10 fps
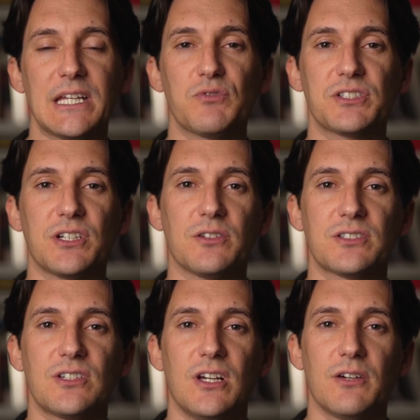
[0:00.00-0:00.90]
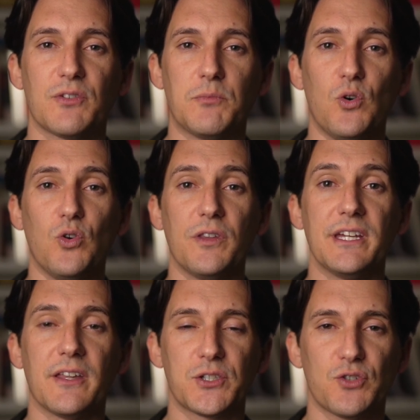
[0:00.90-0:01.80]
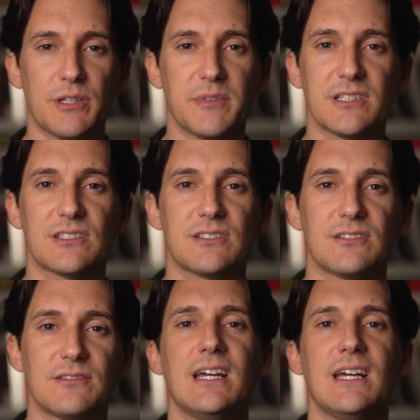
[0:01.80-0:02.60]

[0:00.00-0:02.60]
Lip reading: results from all the other treatments.